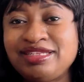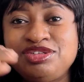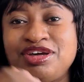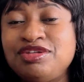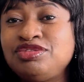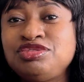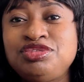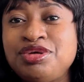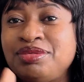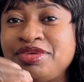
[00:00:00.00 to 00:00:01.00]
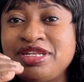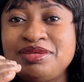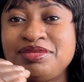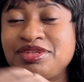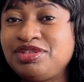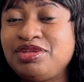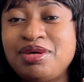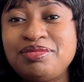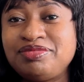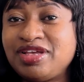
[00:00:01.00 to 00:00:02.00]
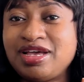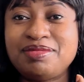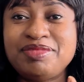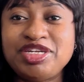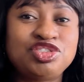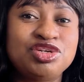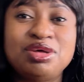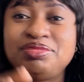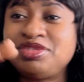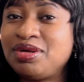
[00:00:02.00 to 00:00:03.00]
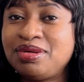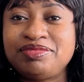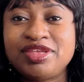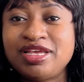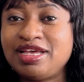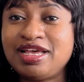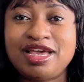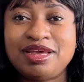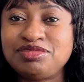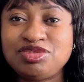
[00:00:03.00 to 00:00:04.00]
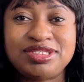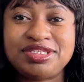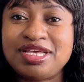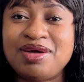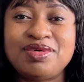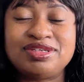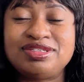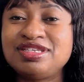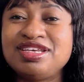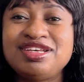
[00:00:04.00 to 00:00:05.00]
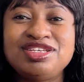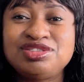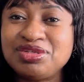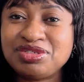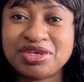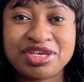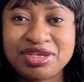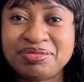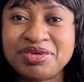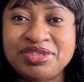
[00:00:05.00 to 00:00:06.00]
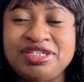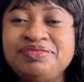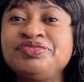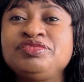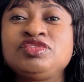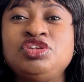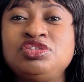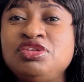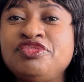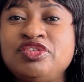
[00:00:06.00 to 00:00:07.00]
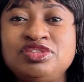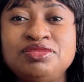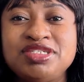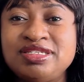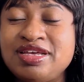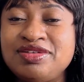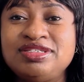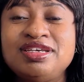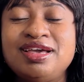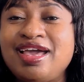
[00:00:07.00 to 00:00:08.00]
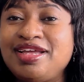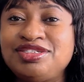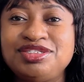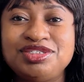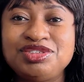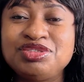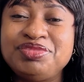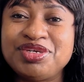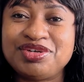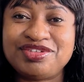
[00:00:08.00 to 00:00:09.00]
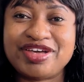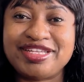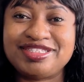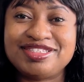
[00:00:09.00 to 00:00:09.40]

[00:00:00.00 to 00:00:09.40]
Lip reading: you cannot do dumb in the dumb main job, dumb 20 hours. It's going to kill your body. Just look for something else and you'll be all right.